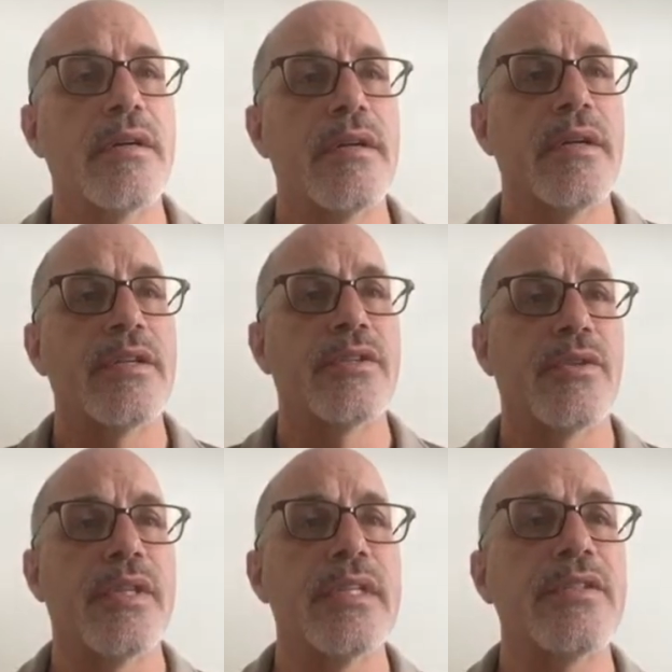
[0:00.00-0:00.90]
So
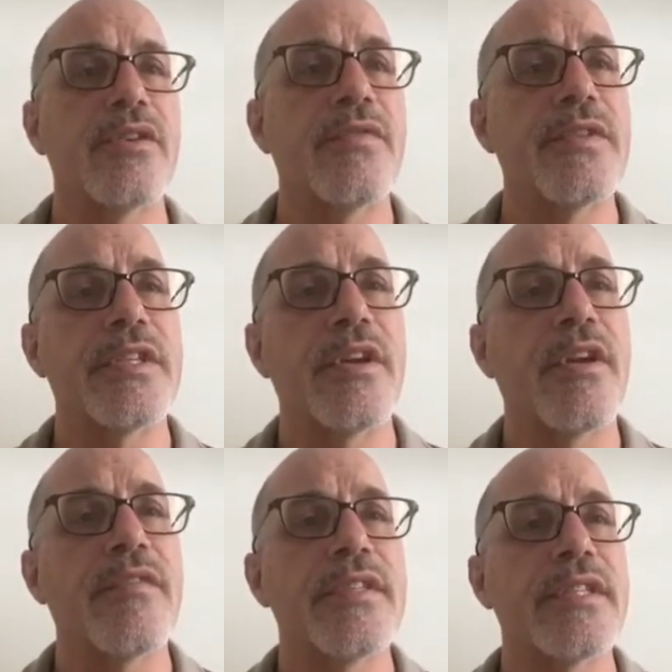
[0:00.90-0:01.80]
this surface area of a
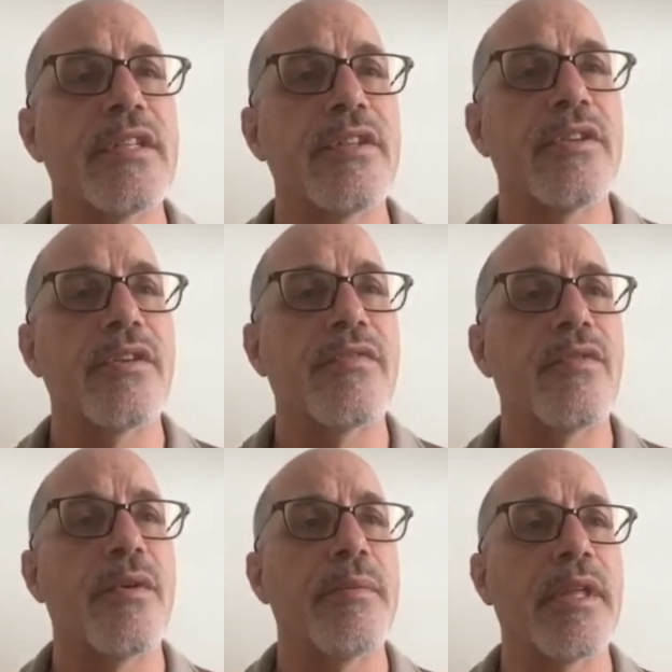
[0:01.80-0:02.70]
cylinder
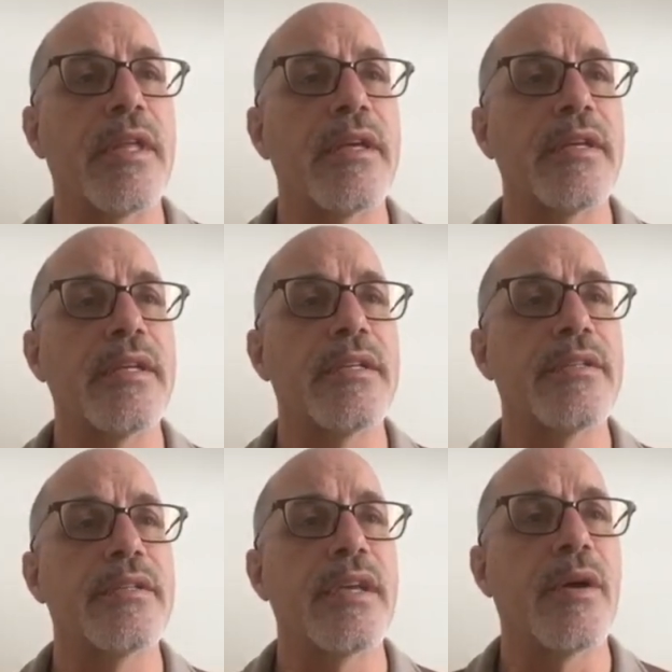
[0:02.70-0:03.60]
formula is
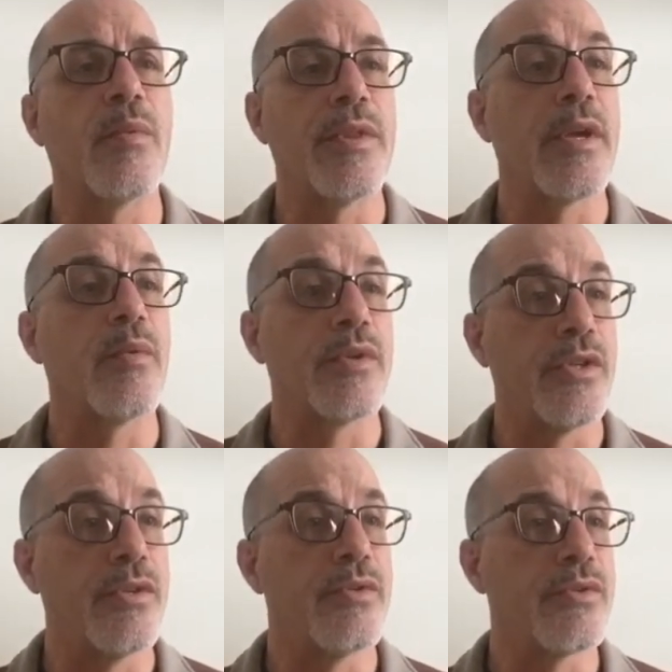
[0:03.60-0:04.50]
one that we'll
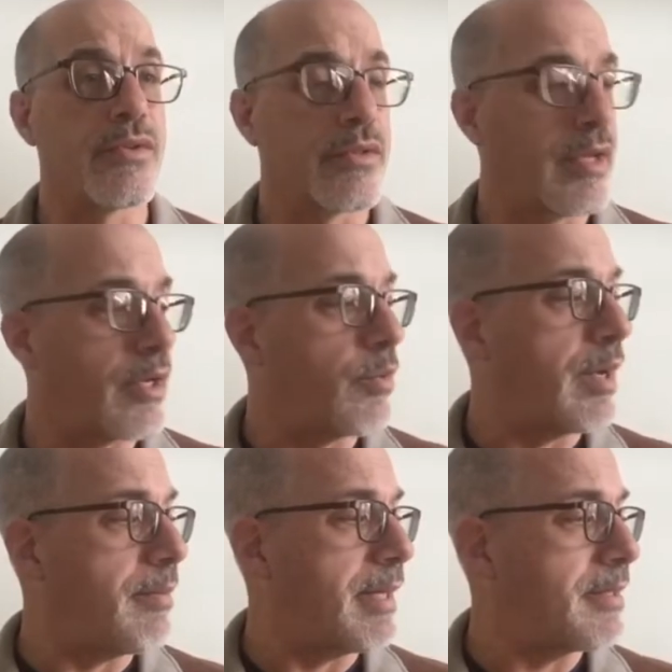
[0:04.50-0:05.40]
use quite a
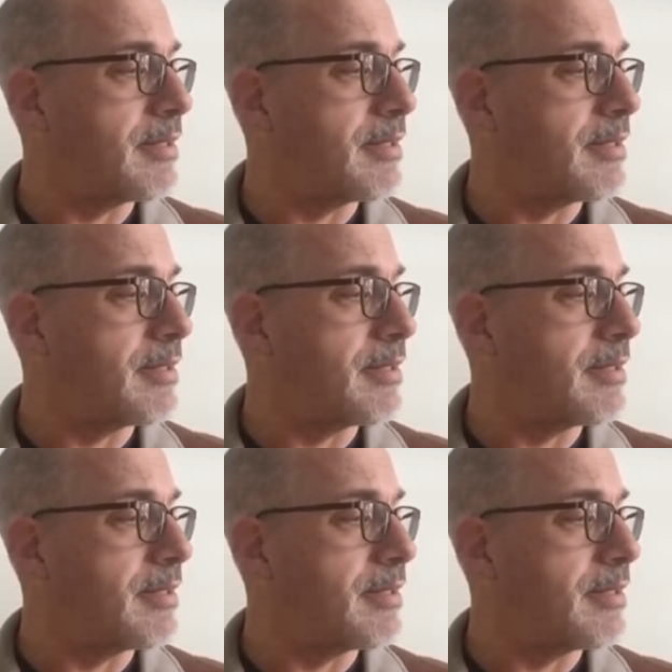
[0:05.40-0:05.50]
bit.